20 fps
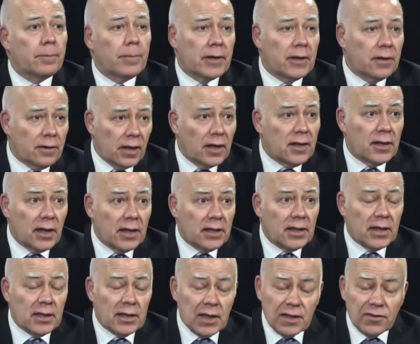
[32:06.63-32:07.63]
But it, it, it,
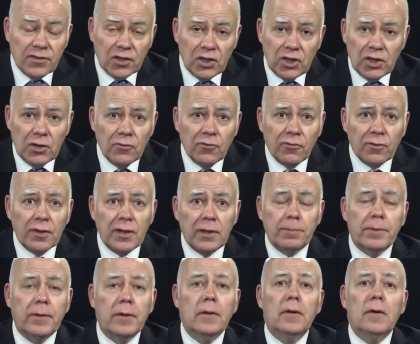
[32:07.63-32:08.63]
it it's a huge
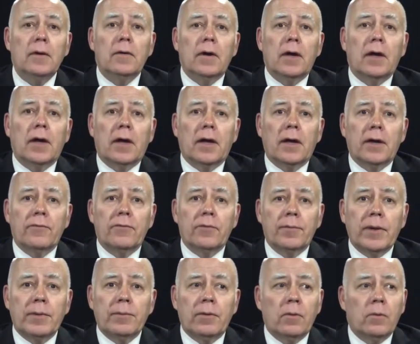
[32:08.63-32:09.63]
leap. Uh, I
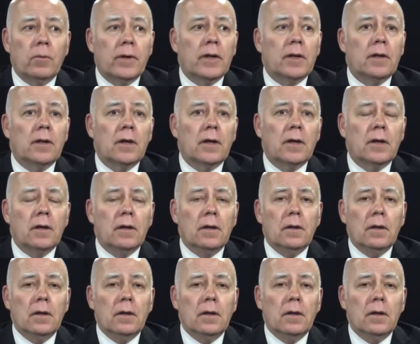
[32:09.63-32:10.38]
remember when uh,